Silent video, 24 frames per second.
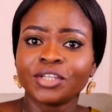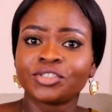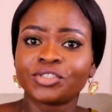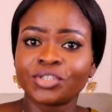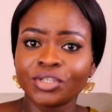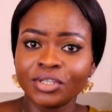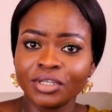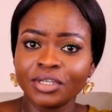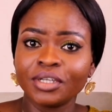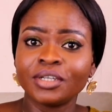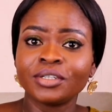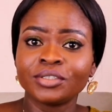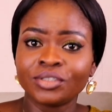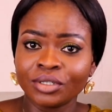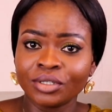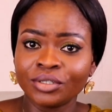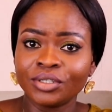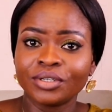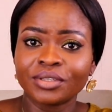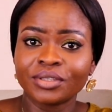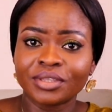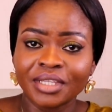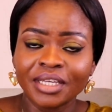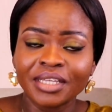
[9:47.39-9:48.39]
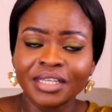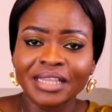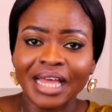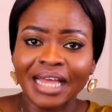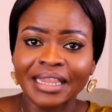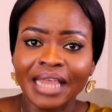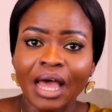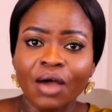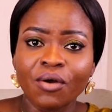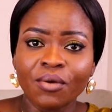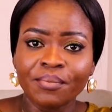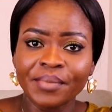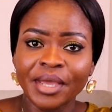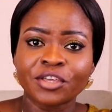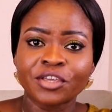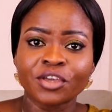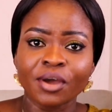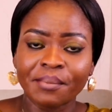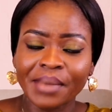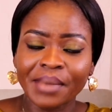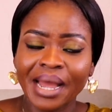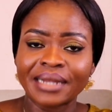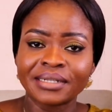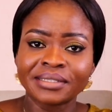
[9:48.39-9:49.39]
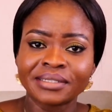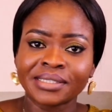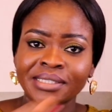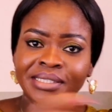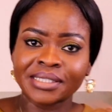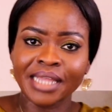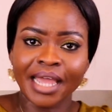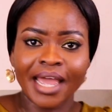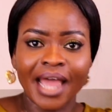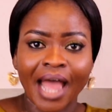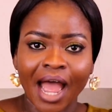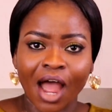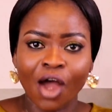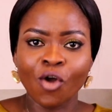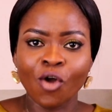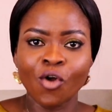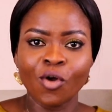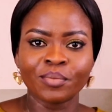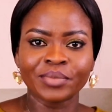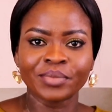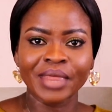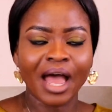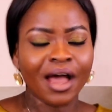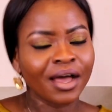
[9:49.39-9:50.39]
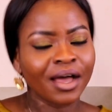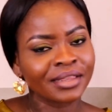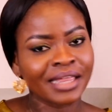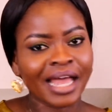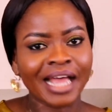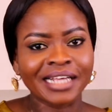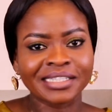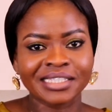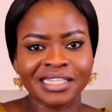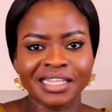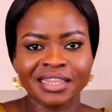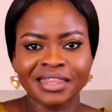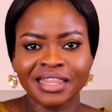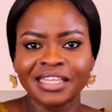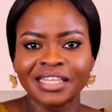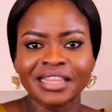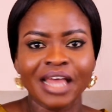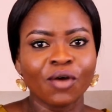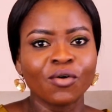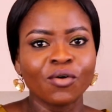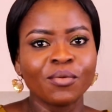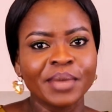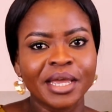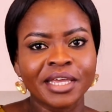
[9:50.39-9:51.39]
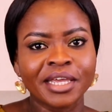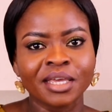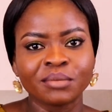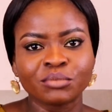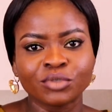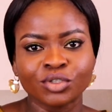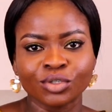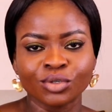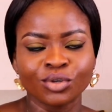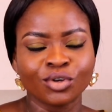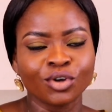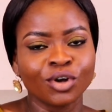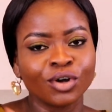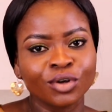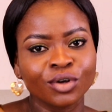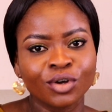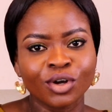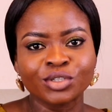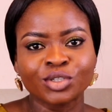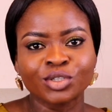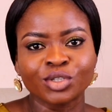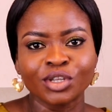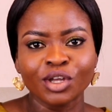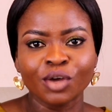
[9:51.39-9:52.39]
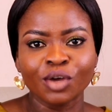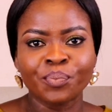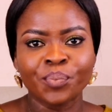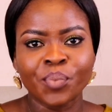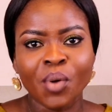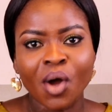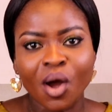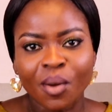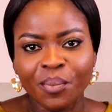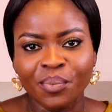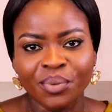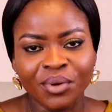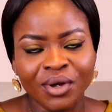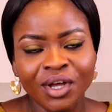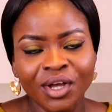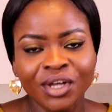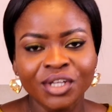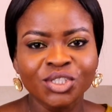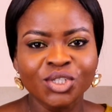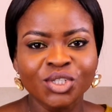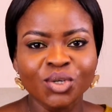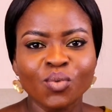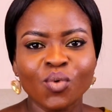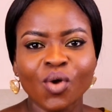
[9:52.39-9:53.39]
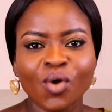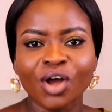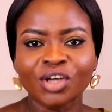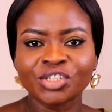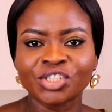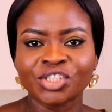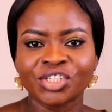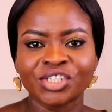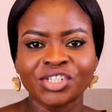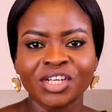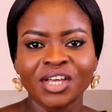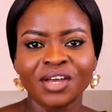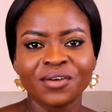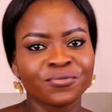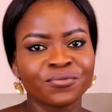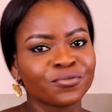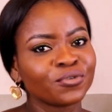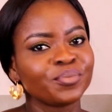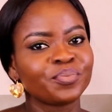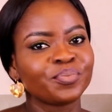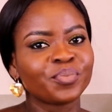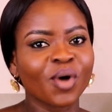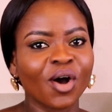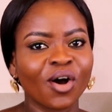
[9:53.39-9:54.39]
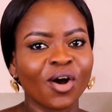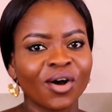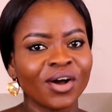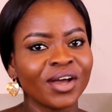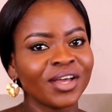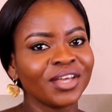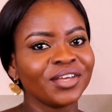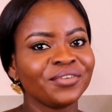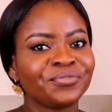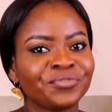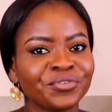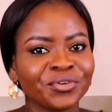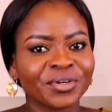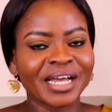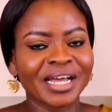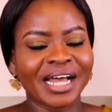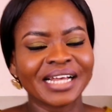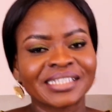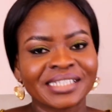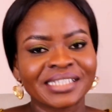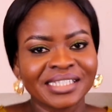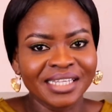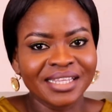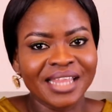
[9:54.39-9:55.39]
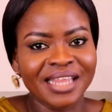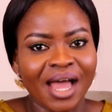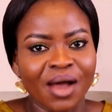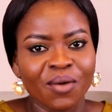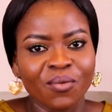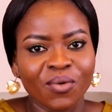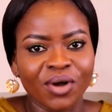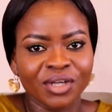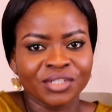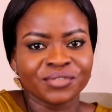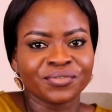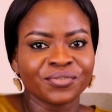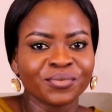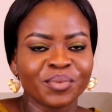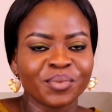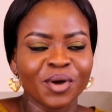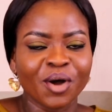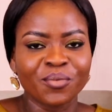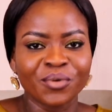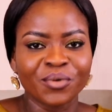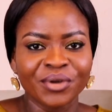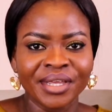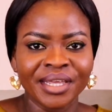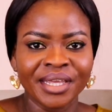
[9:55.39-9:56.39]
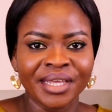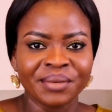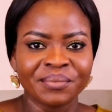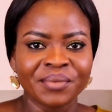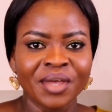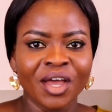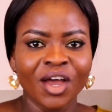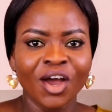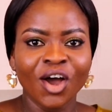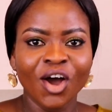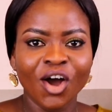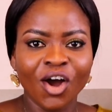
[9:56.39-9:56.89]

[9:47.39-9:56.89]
Do you think that will make your man stay at home? That's the thing that will make him to go to the pub to watch football if you can sit down and watch football with him?